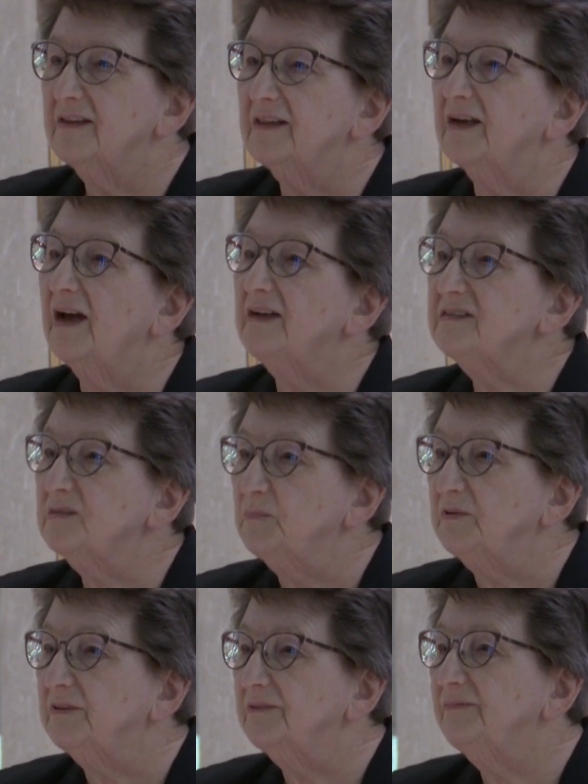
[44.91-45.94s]
The
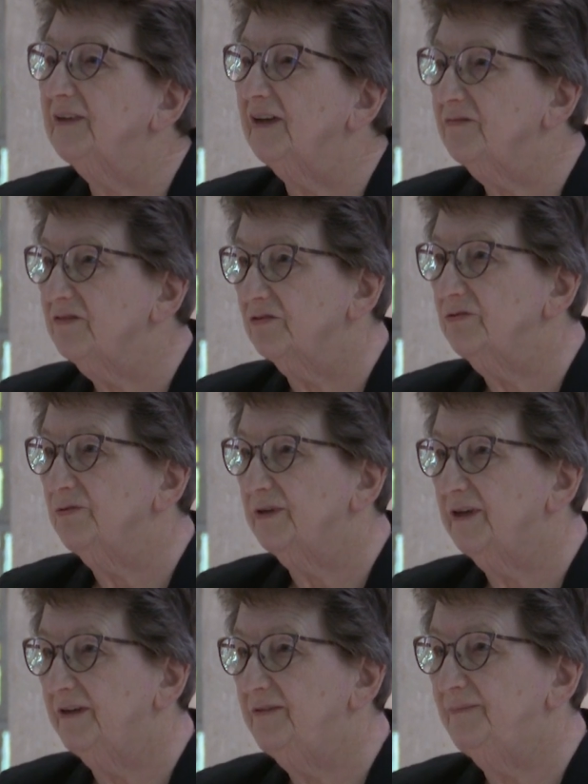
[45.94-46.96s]
Gospel of the
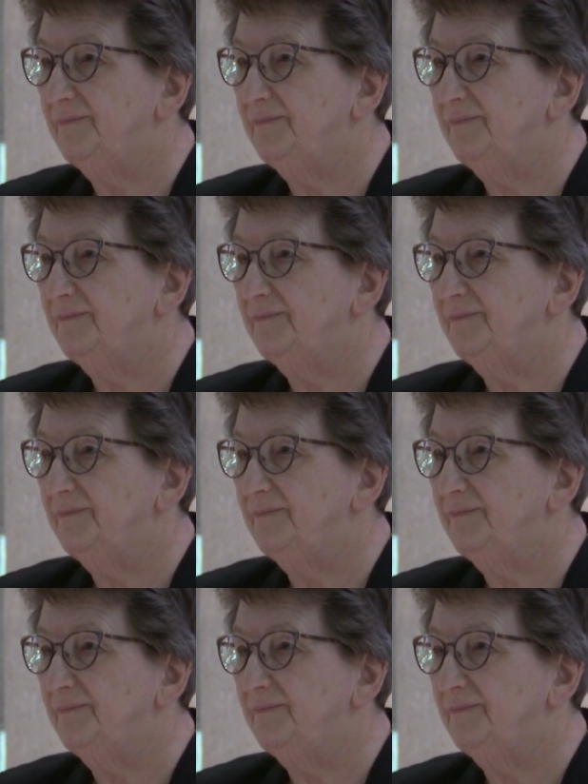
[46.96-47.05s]
Lord.